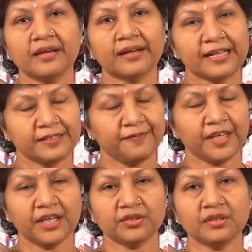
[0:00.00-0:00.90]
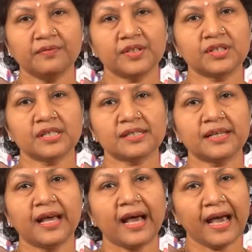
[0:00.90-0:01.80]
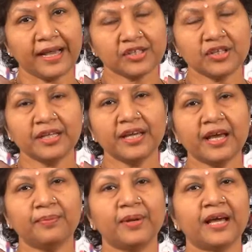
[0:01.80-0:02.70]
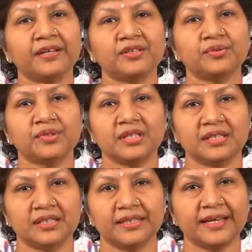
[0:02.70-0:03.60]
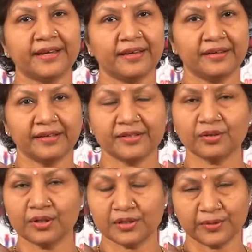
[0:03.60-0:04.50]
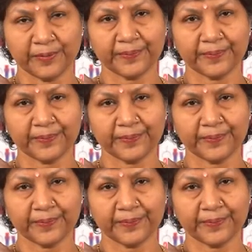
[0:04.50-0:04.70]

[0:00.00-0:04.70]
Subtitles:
classification, which is actually applied to CTD-ILDs also.